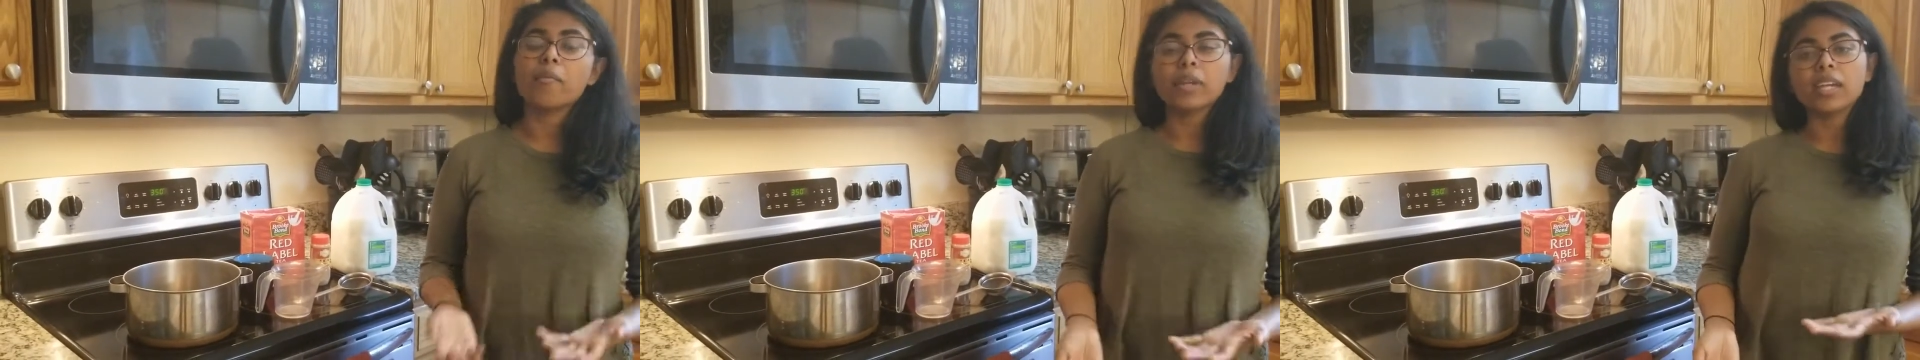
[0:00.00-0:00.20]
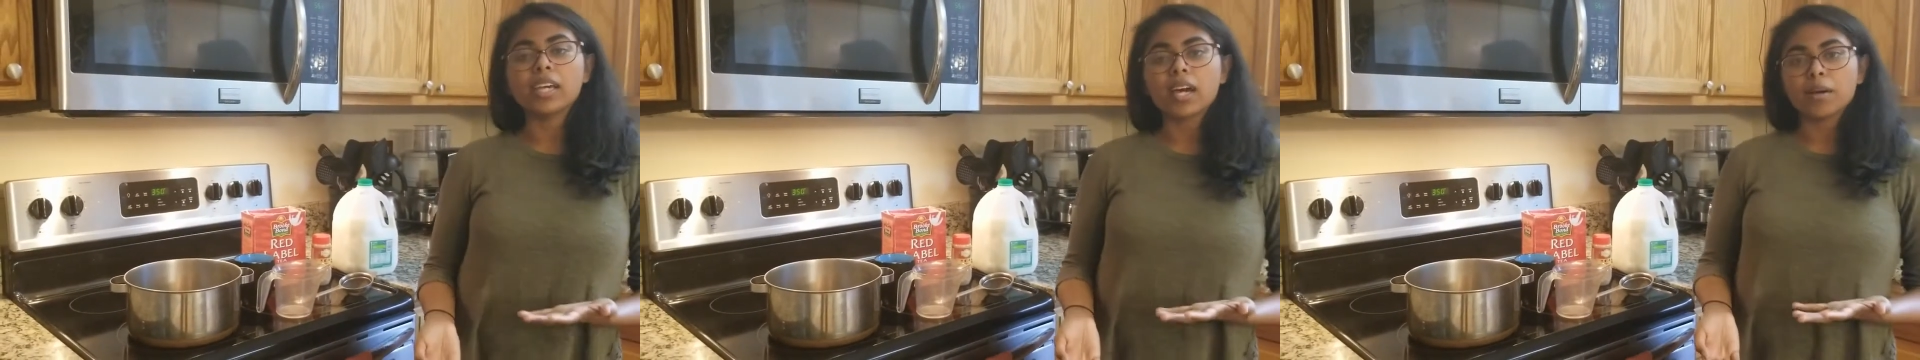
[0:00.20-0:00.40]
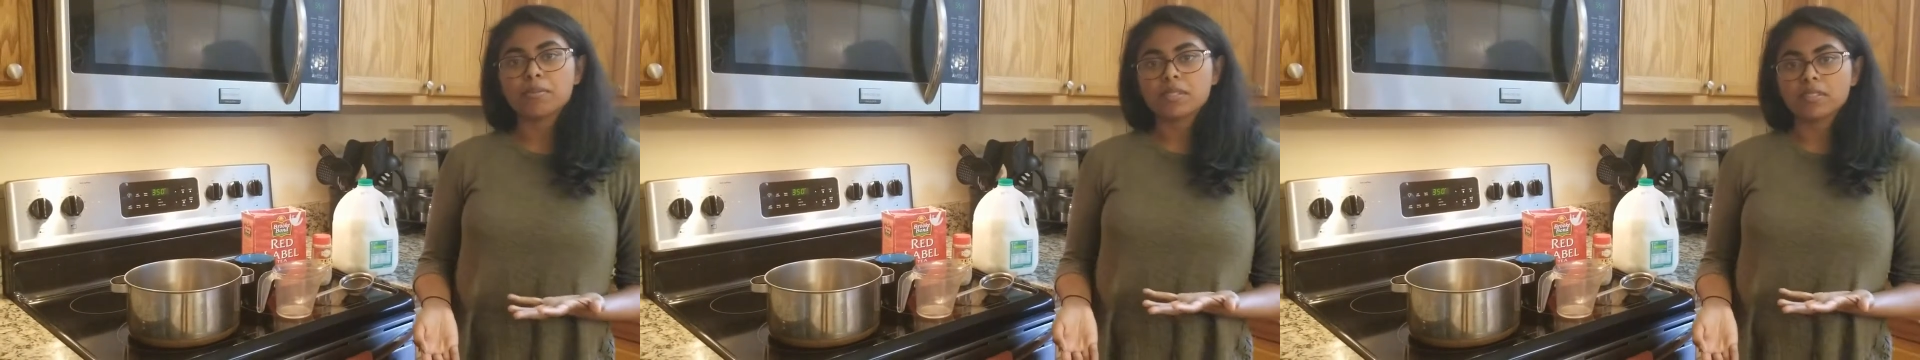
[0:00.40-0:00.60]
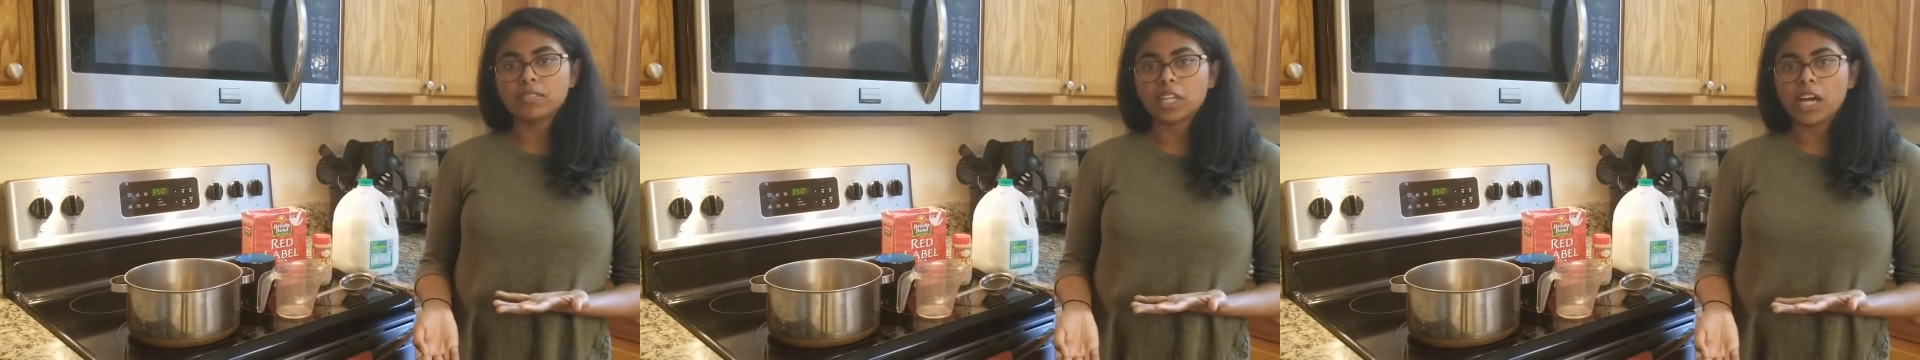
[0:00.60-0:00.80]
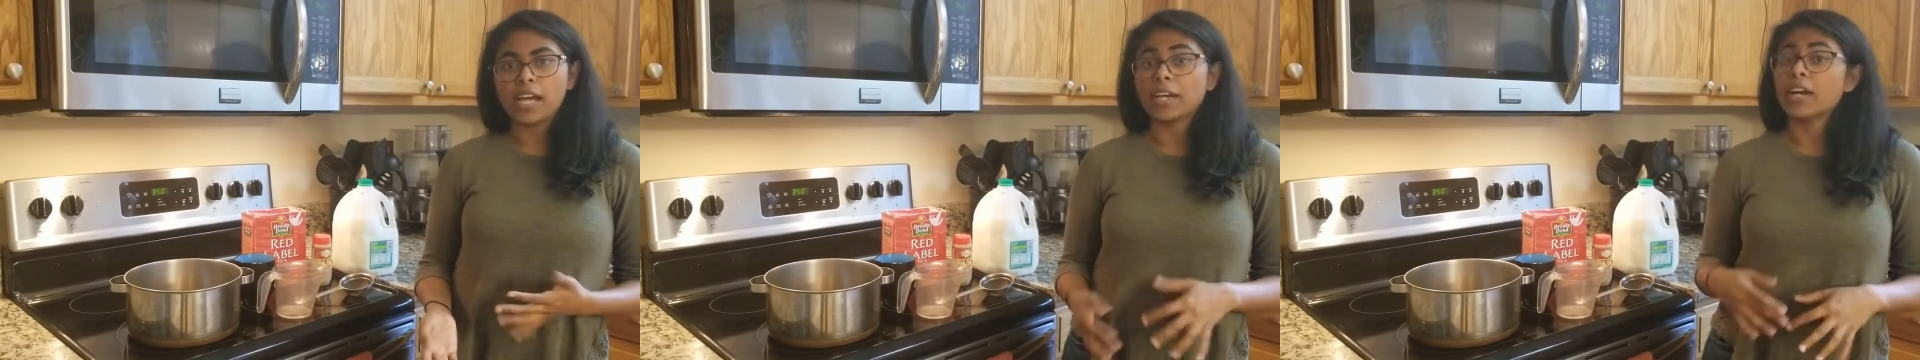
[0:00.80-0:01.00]
many cups of
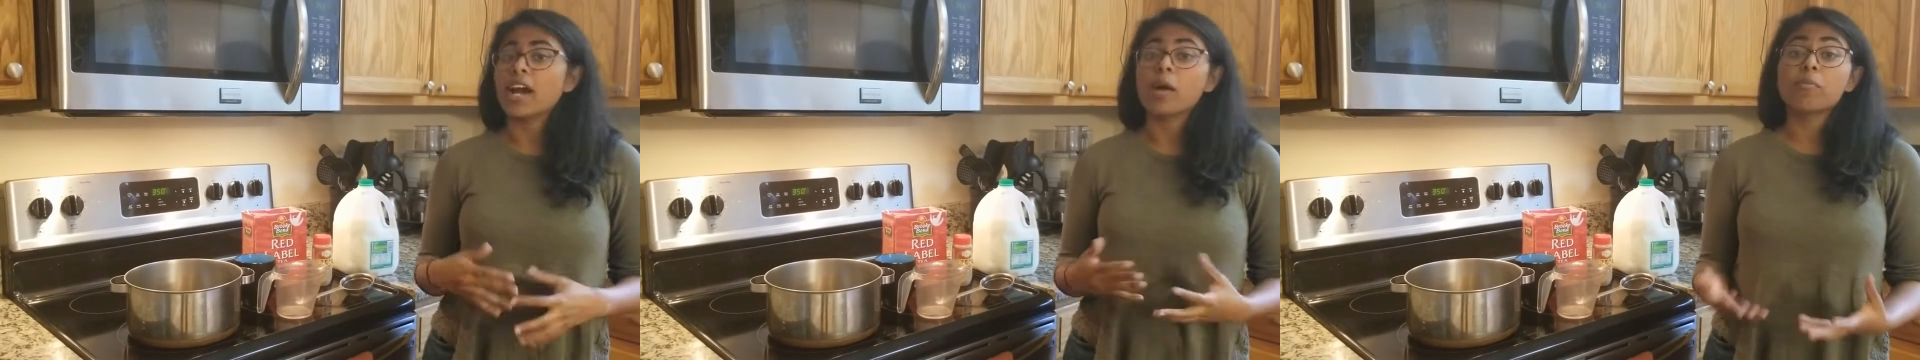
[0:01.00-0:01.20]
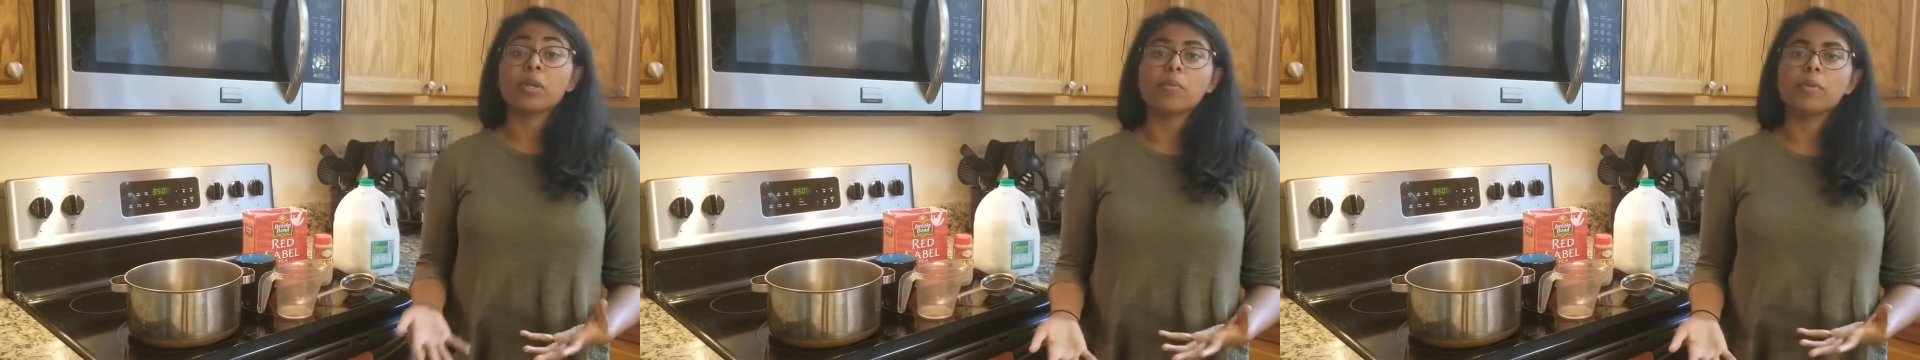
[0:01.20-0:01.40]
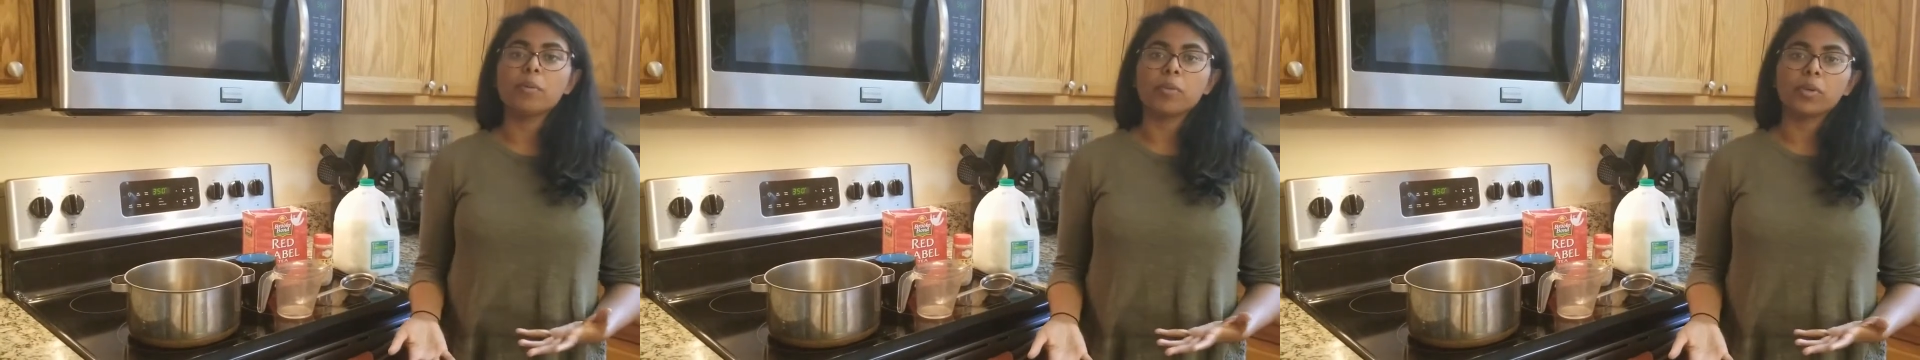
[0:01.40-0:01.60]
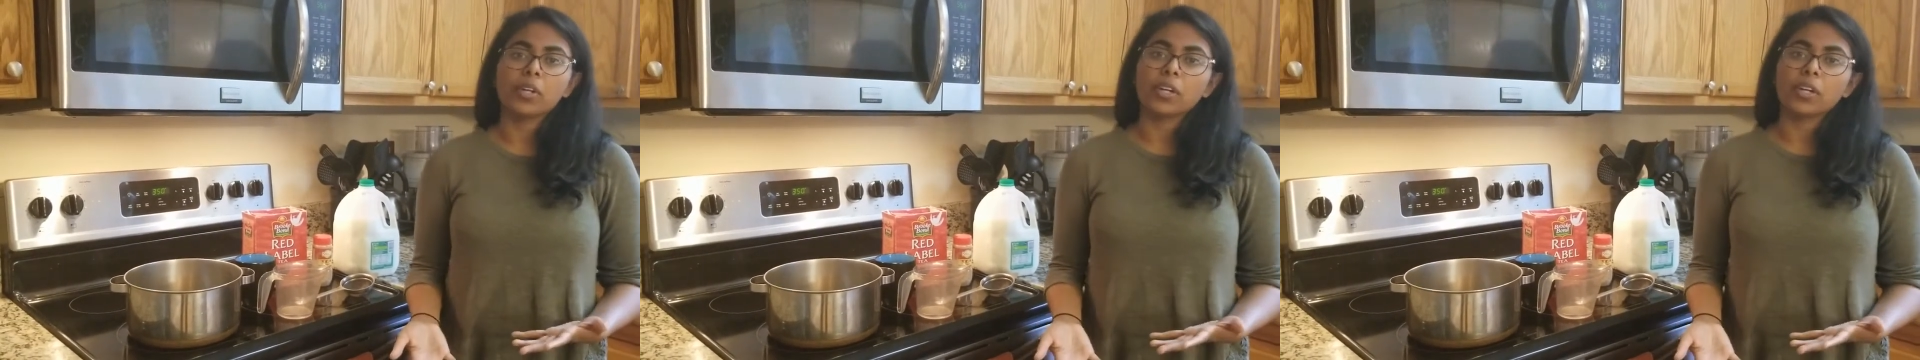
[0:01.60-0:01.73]
chai or how many people